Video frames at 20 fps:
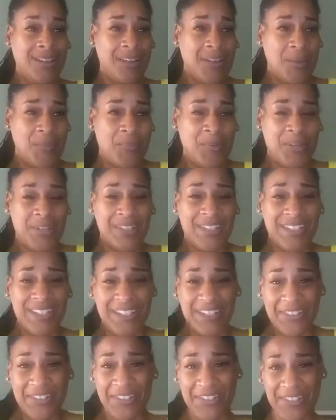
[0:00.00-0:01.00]

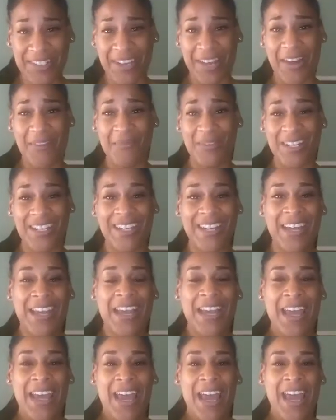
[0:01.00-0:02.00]
particular topic.
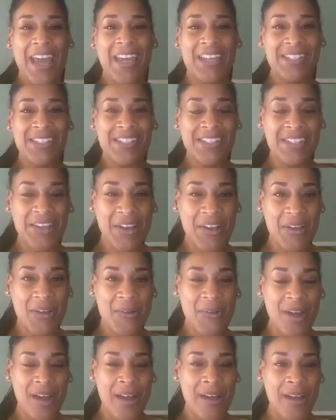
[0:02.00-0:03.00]
And
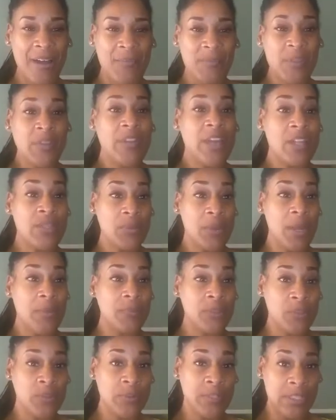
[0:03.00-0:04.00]
so that's what I'm
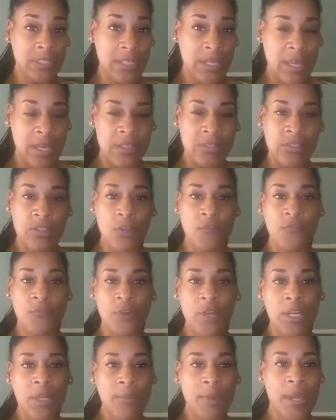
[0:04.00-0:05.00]
doing today. So for
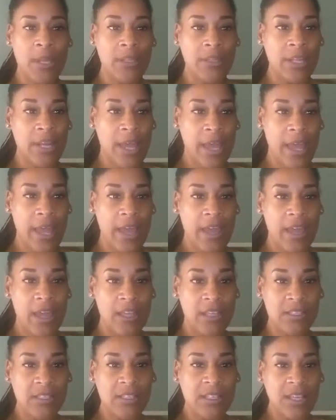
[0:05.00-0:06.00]
anybody that
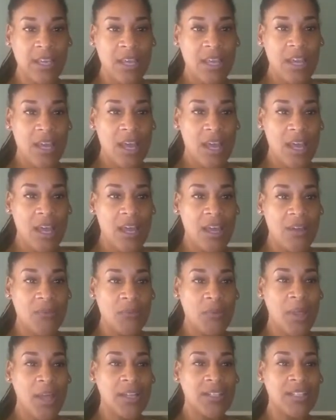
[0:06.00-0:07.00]
has,
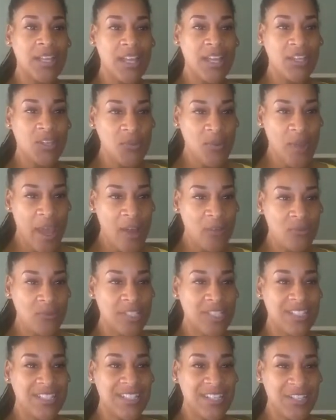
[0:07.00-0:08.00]
will I take you out
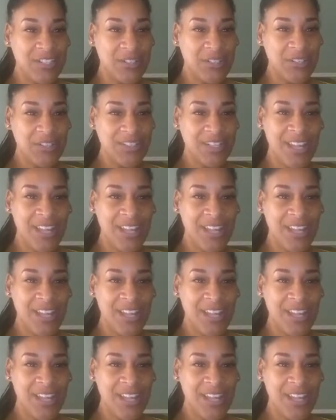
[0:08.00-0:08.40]
to dinner?